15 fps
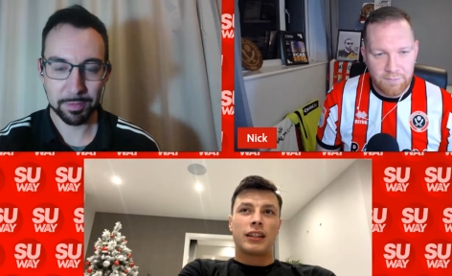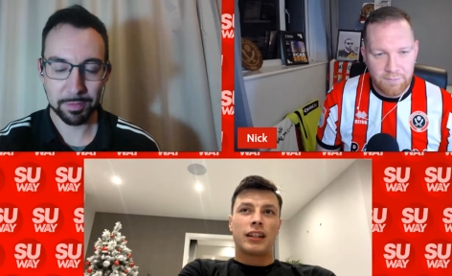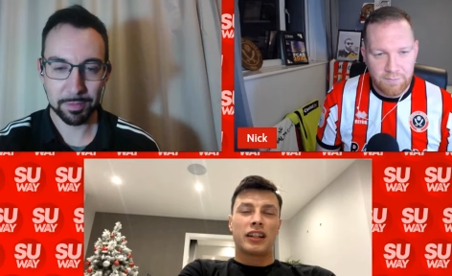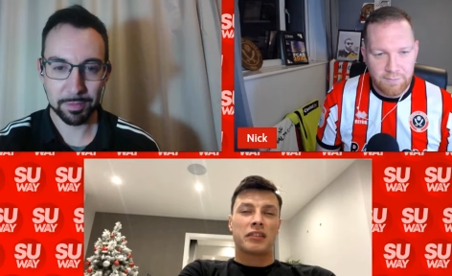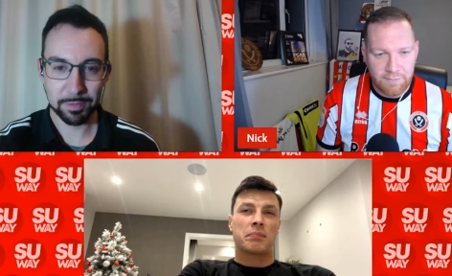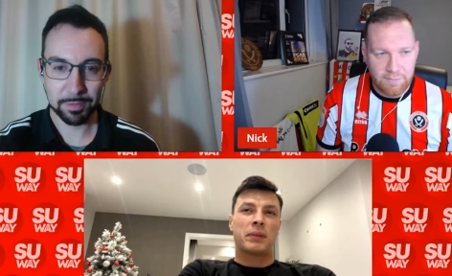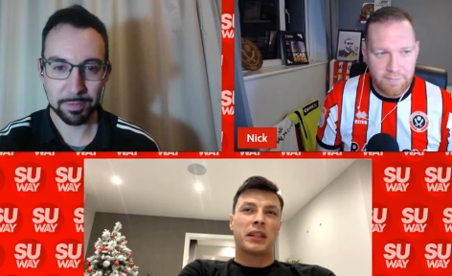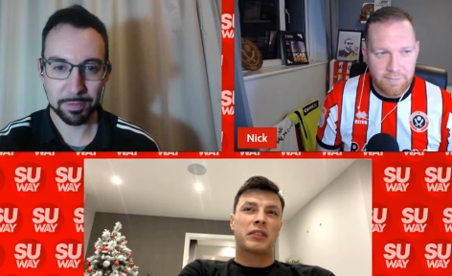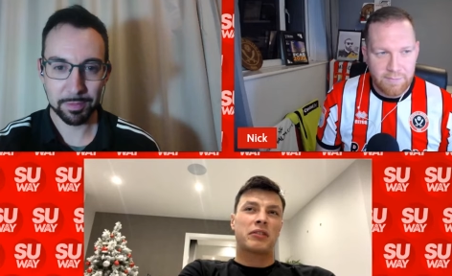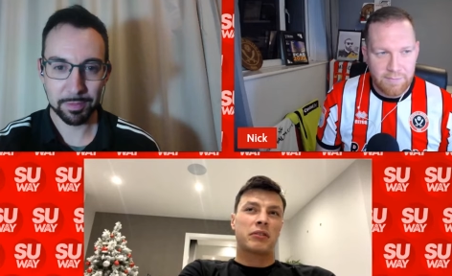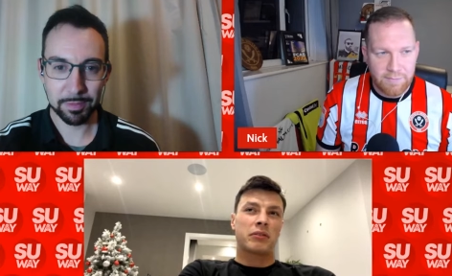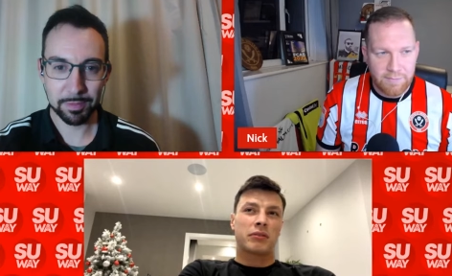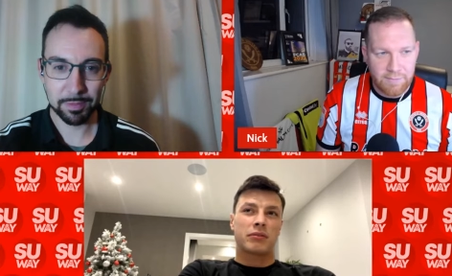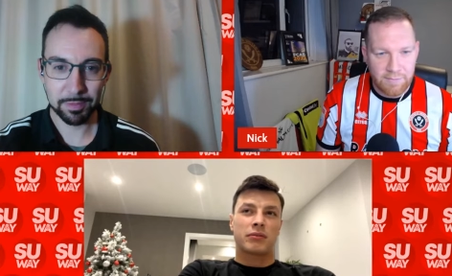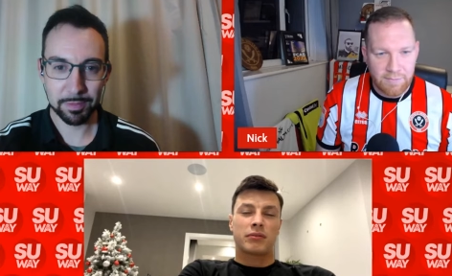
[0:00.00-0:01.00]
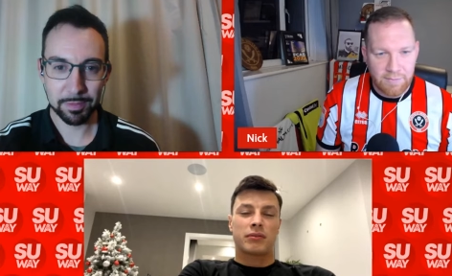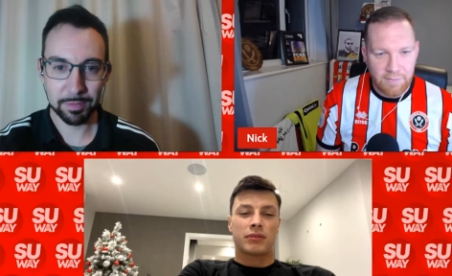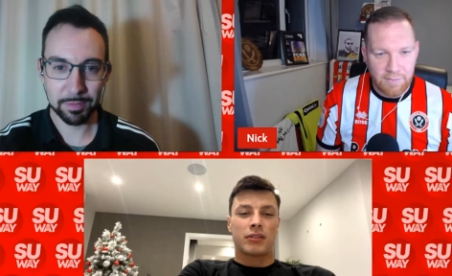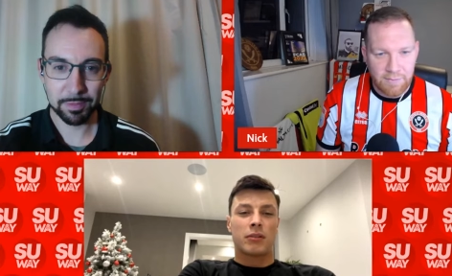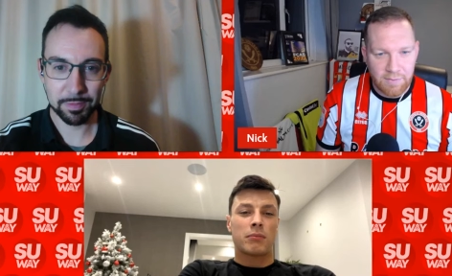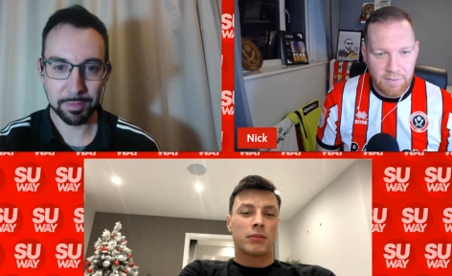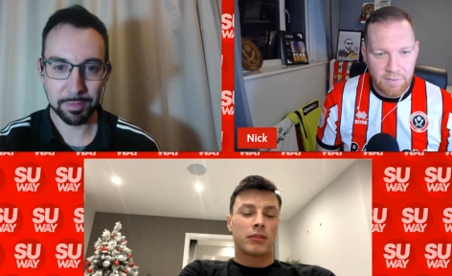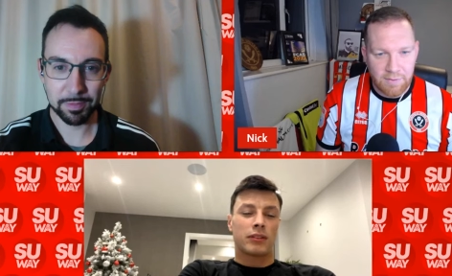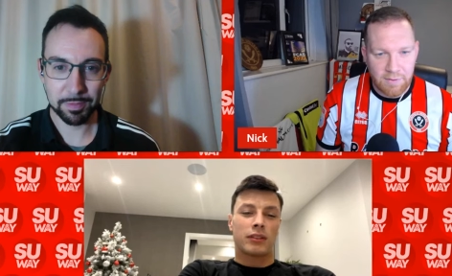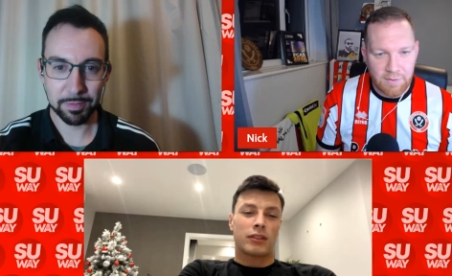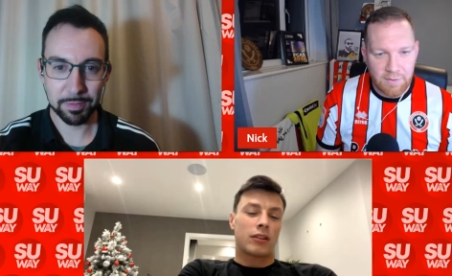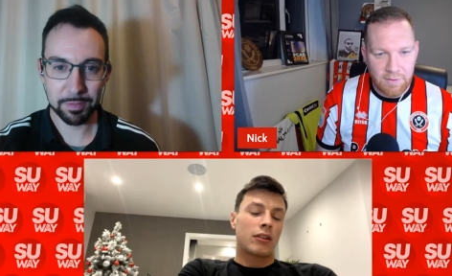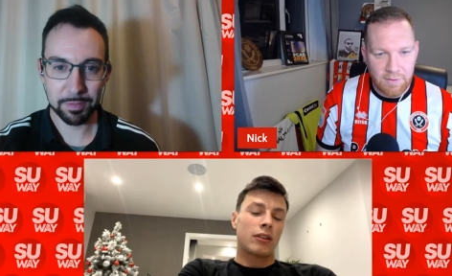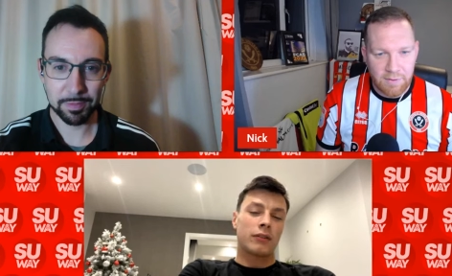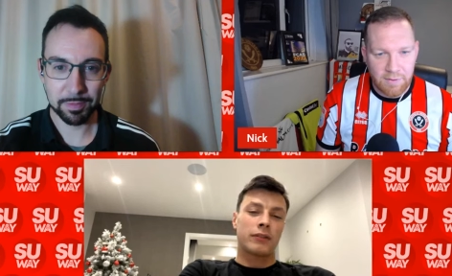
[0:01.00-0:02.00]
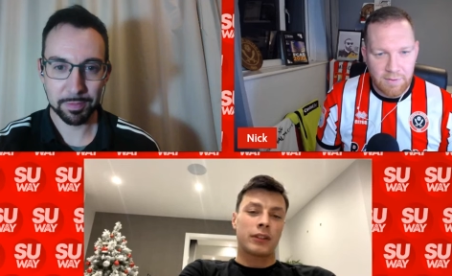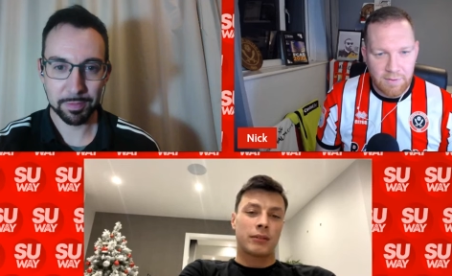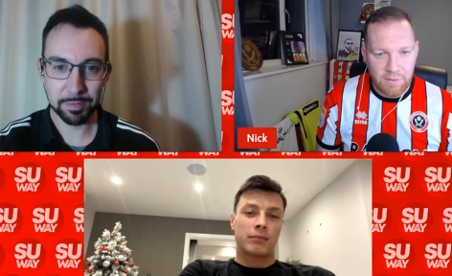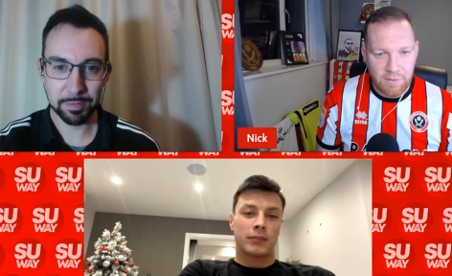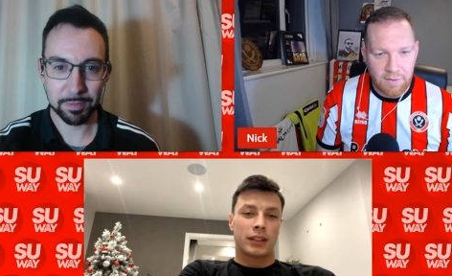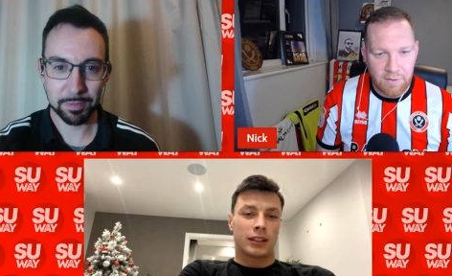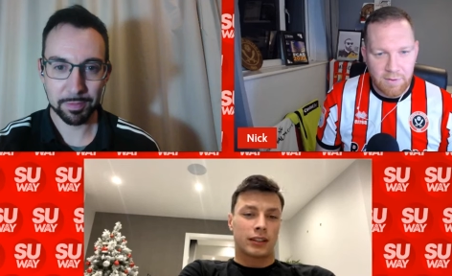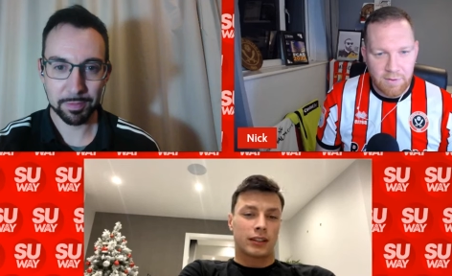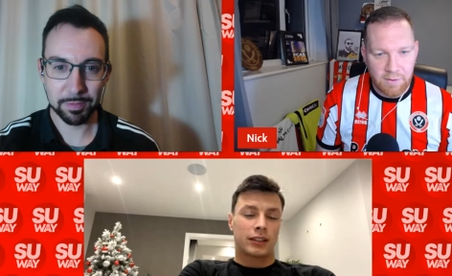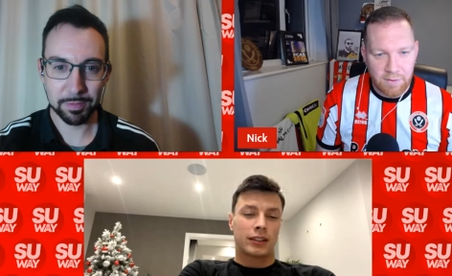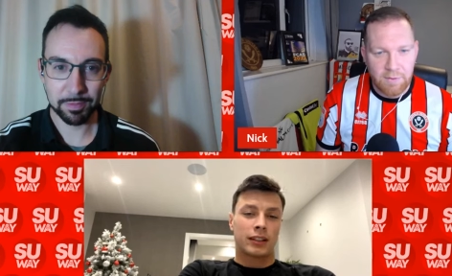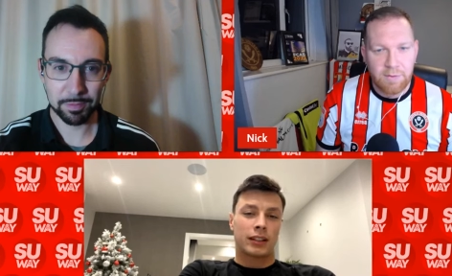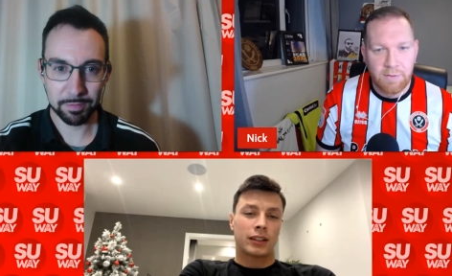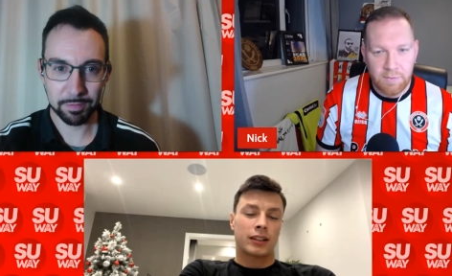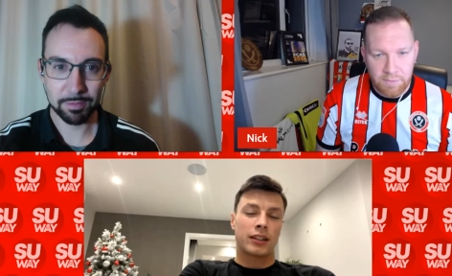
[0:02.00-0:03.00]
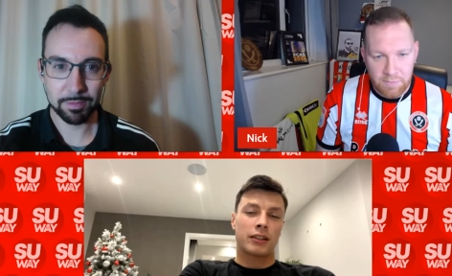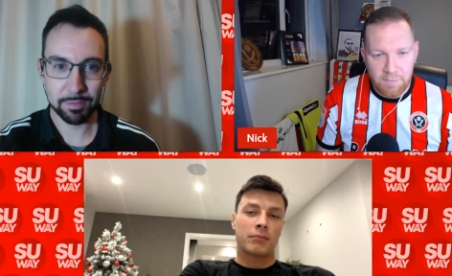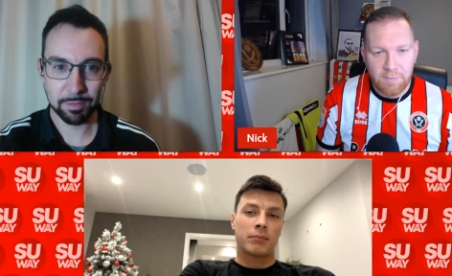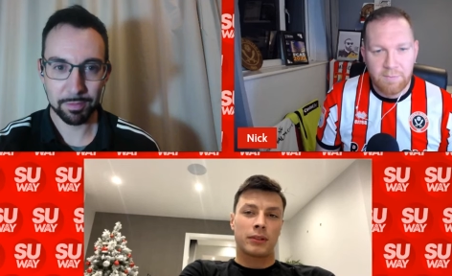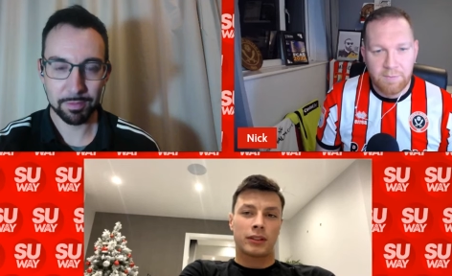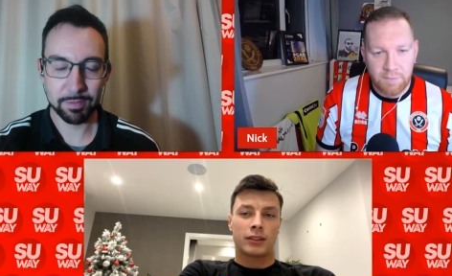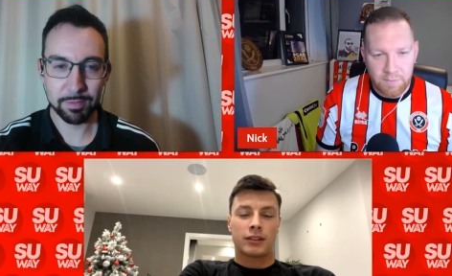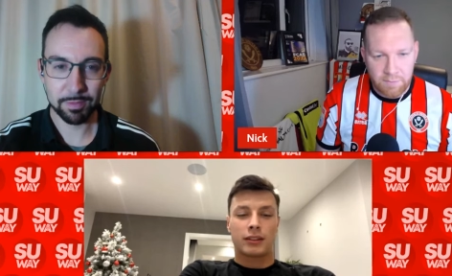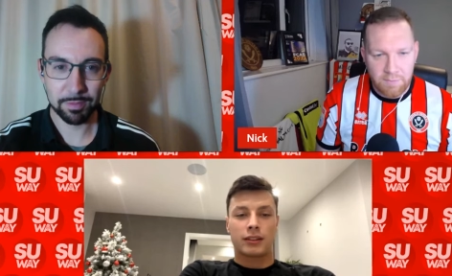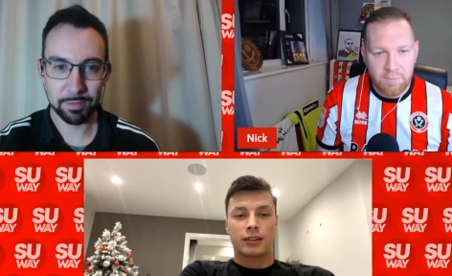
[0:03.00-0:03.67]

Speaker 1: I speak to all of them like like that, but